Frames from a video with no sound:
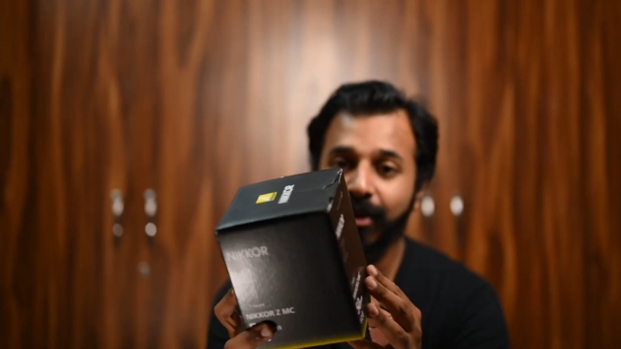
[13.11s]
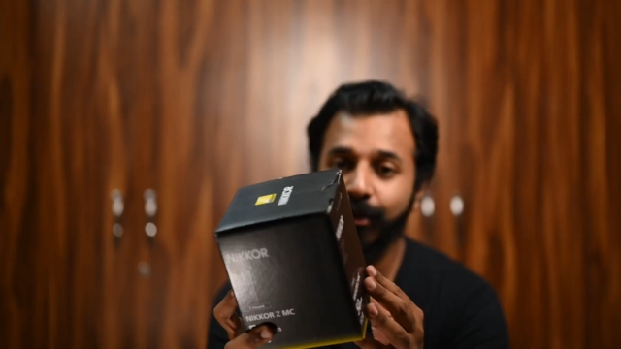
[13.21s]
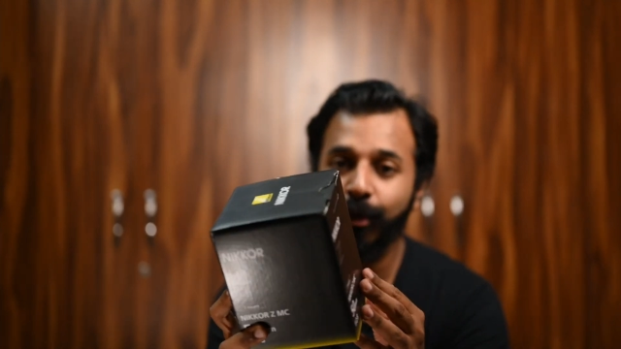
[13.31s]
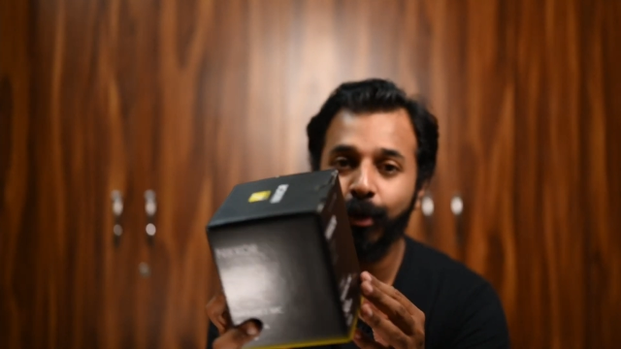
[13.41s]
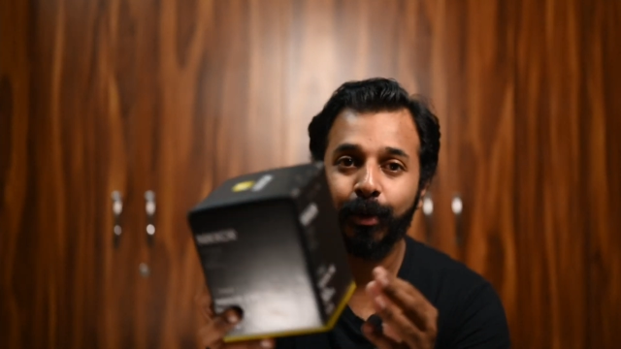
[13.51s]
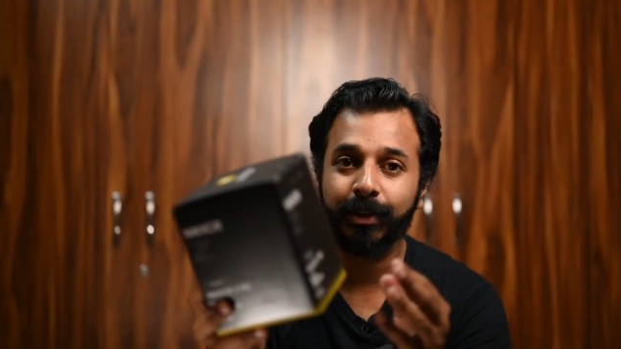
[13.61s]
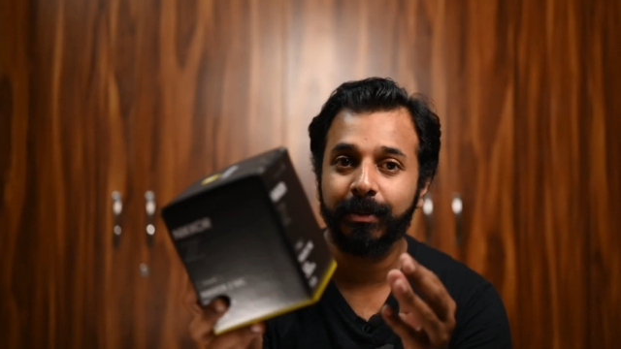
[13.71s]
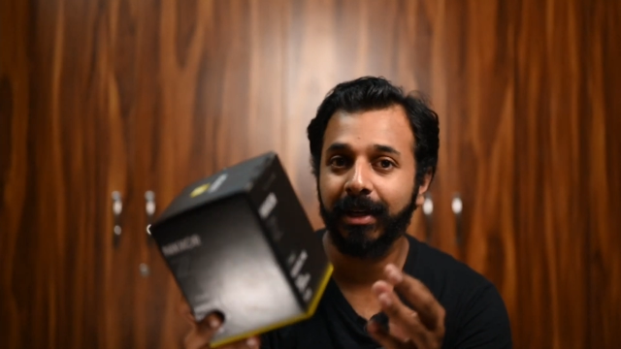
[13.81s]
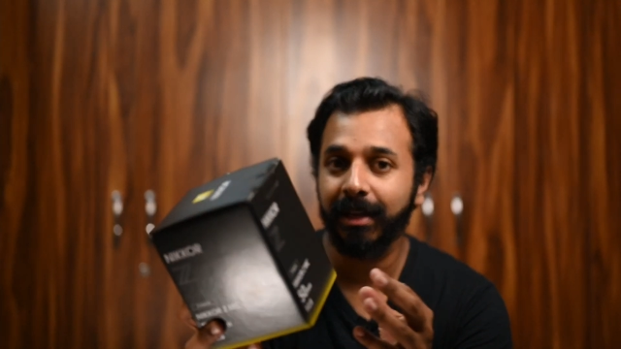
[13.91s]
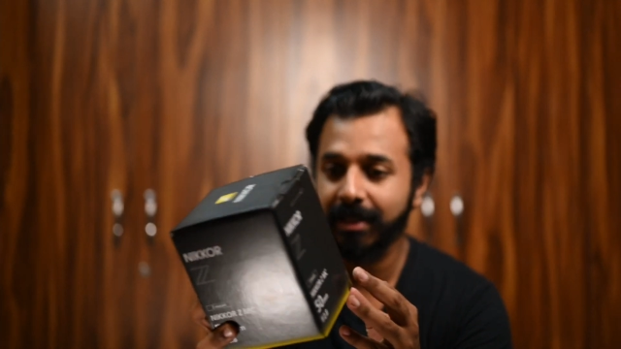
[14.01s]
for the
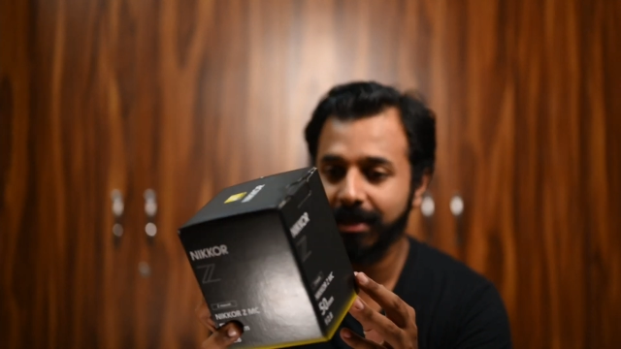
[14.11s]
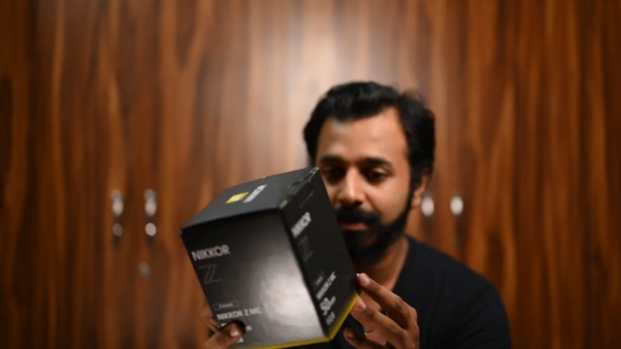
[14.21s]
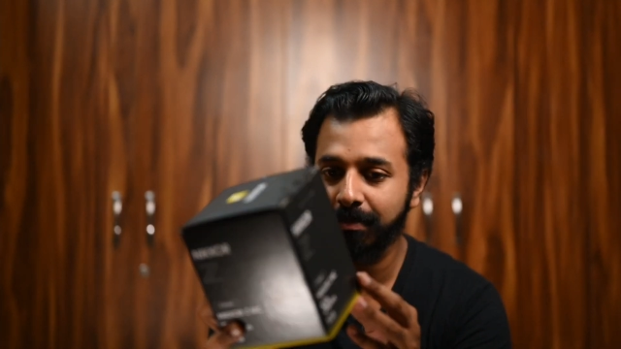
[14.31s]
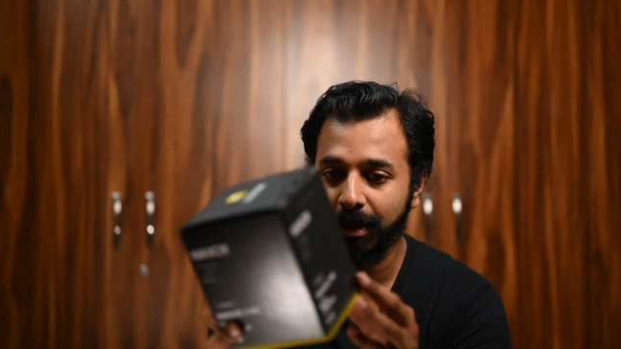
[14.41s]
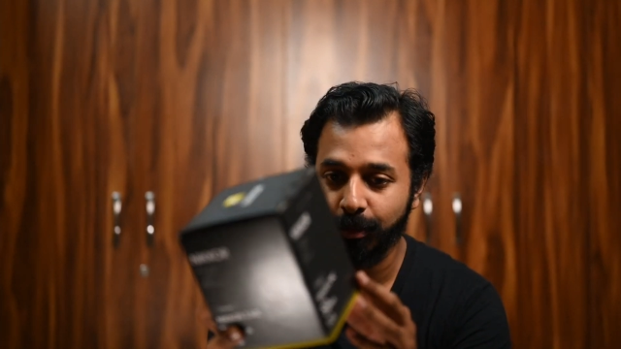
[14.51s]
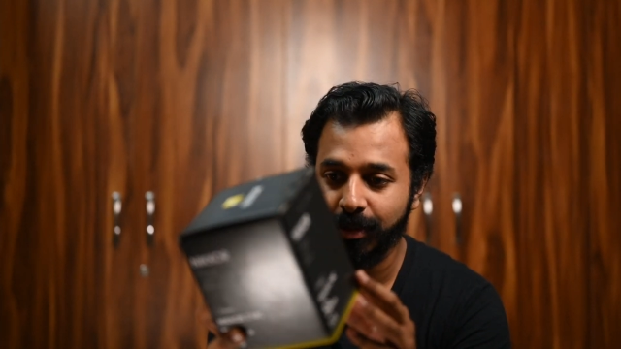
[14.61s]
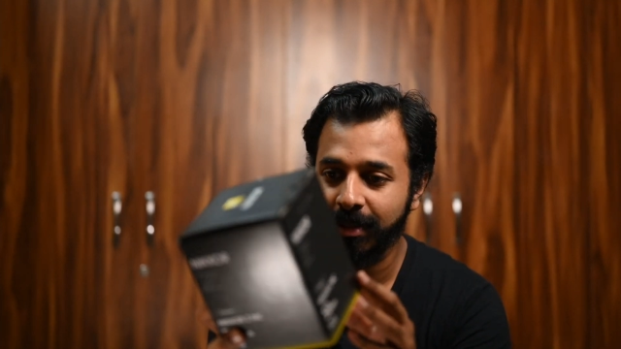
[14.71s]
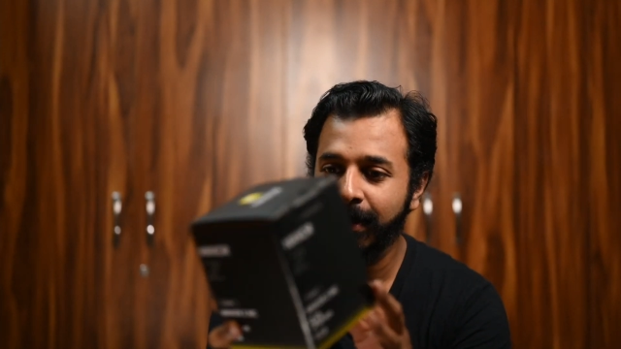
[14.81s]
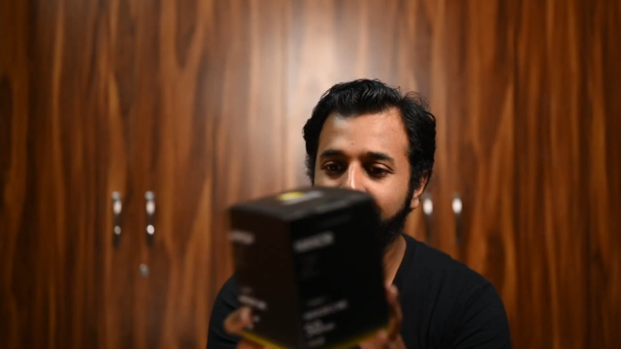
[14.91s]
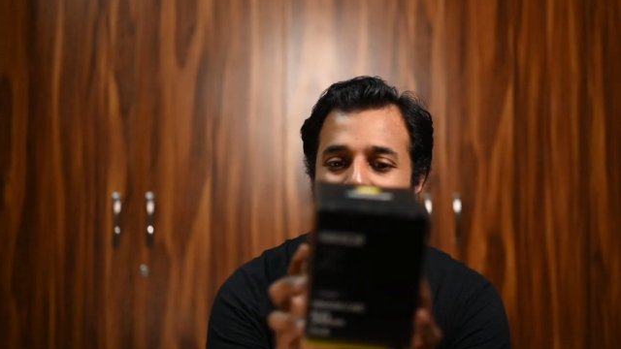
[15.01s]
mirrorless mount.
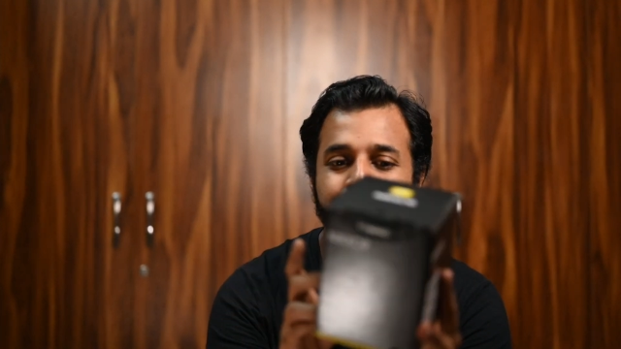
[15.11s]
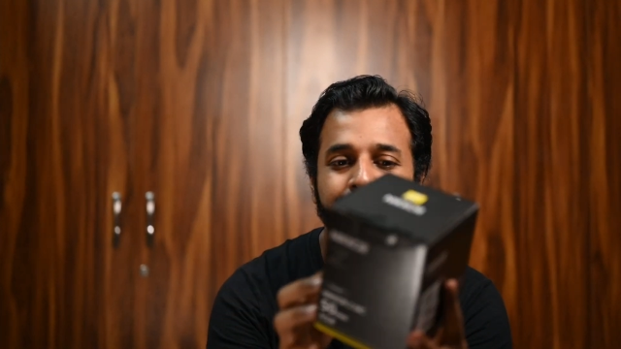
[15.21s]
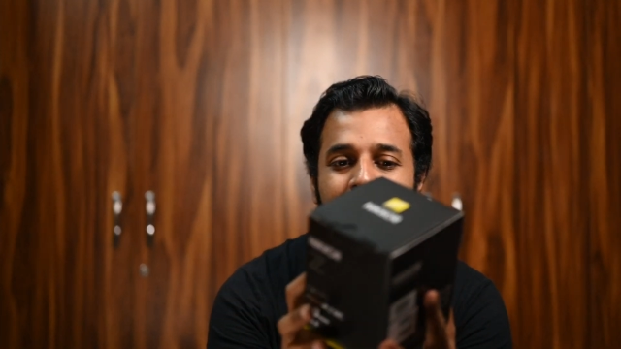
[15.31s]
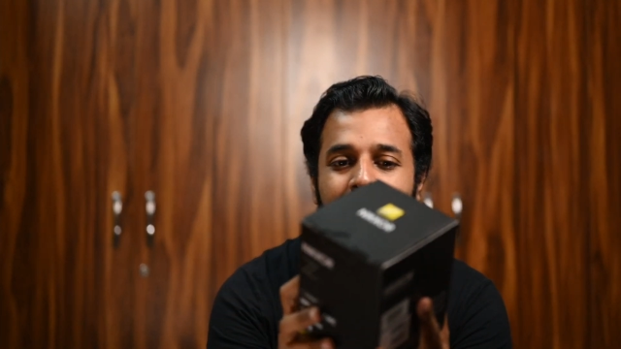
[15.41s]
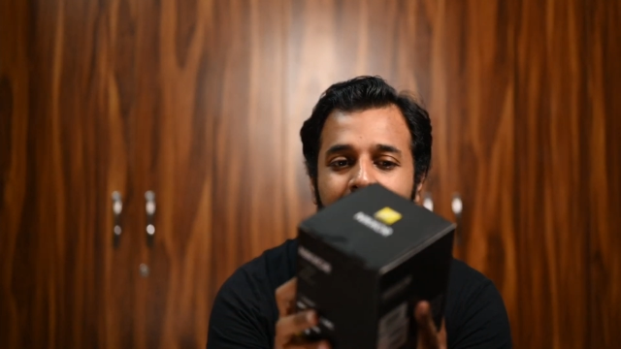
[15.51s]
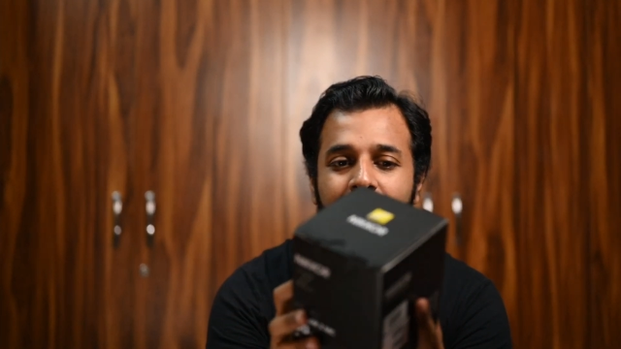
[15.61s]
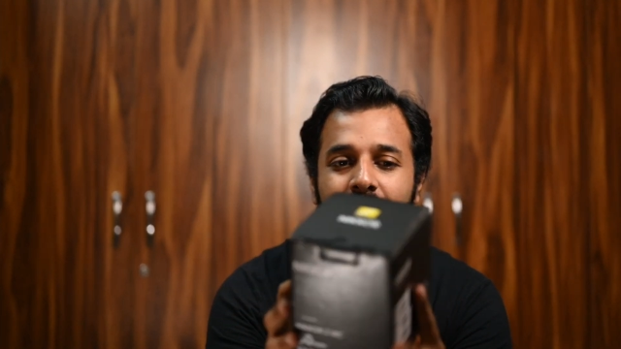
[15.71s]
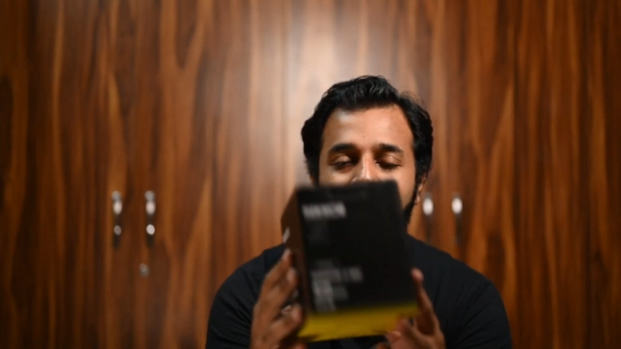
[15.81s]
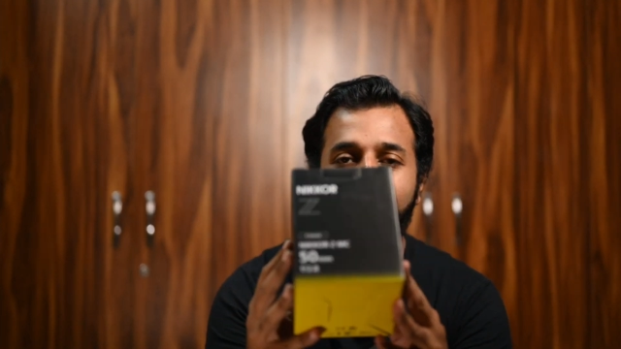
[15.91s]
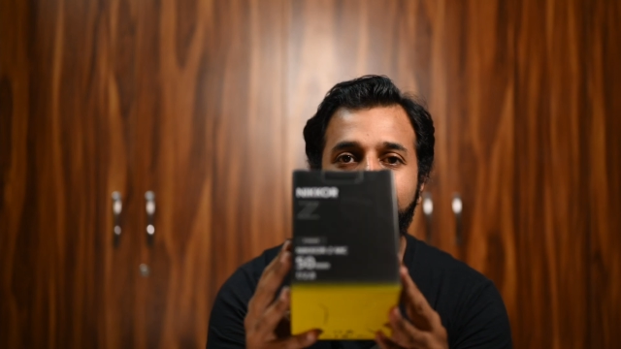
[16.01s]

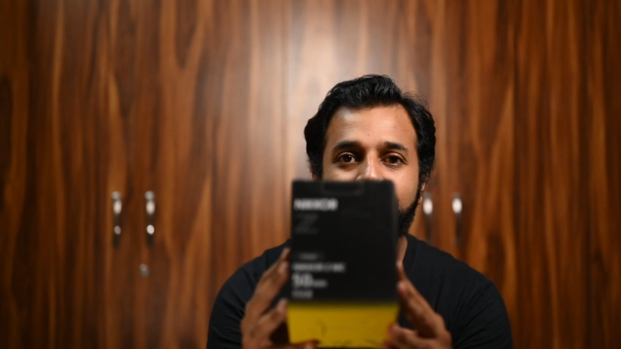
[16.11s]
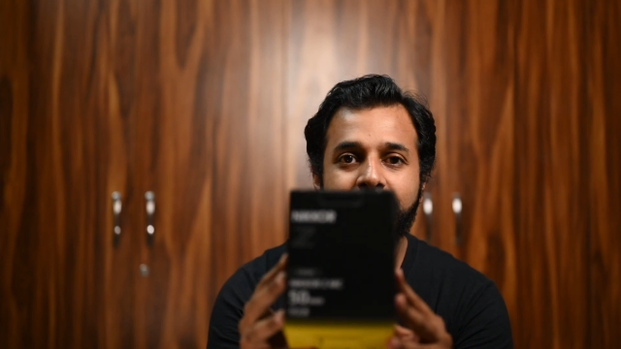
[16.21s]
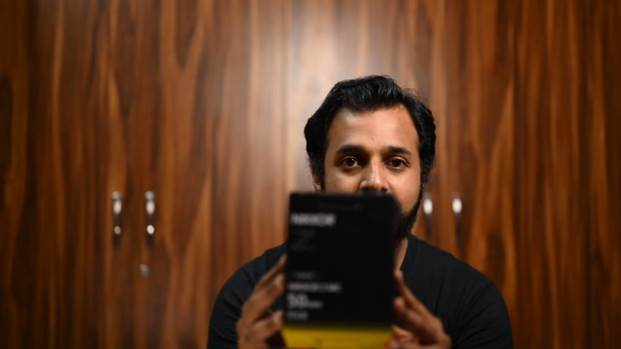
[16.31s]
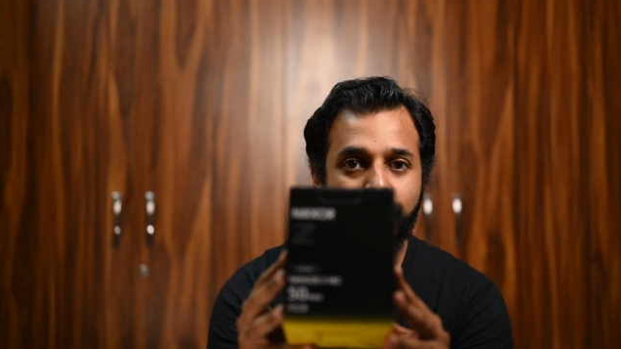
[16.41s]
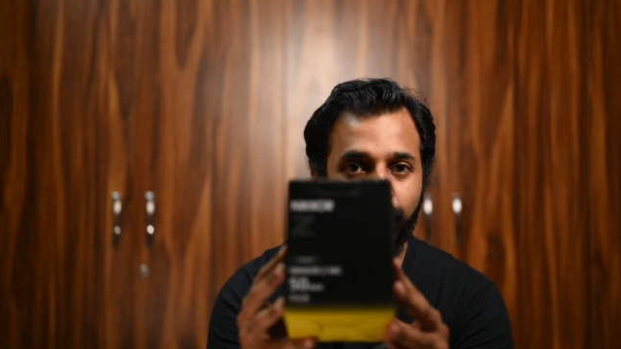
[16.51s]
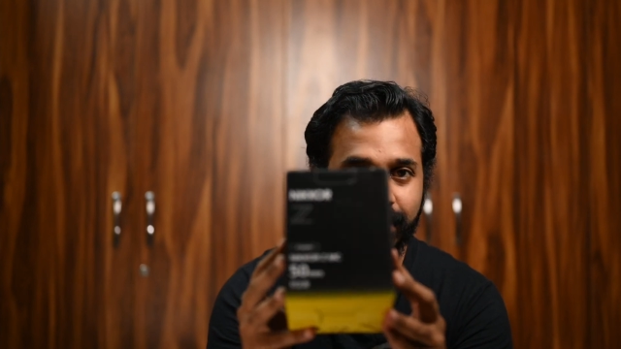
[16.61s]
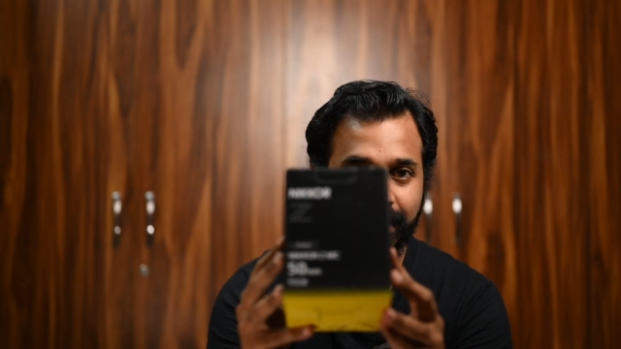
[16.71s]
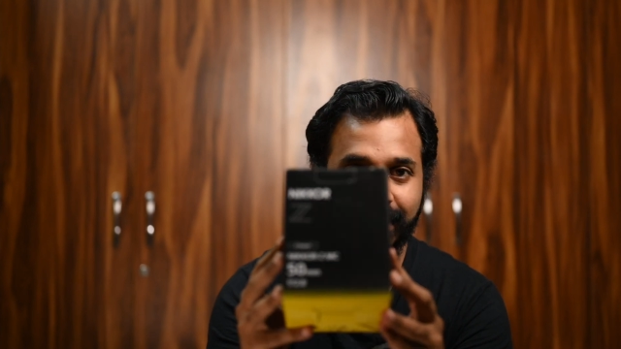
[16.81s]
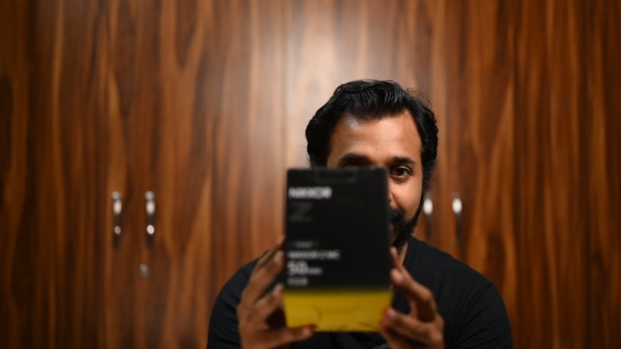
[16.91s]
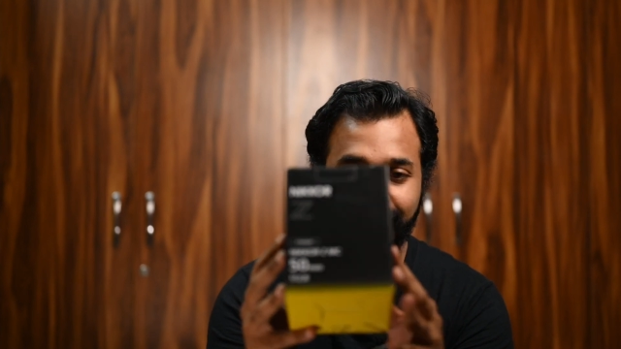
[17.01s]
Let's unbox
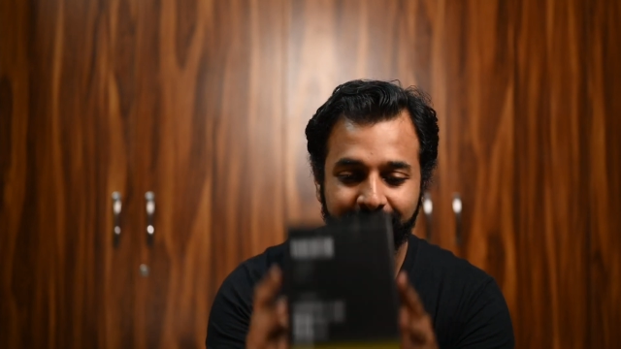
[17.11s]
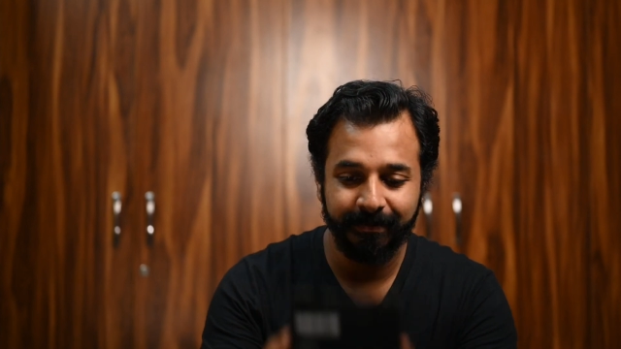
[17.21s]
this guy.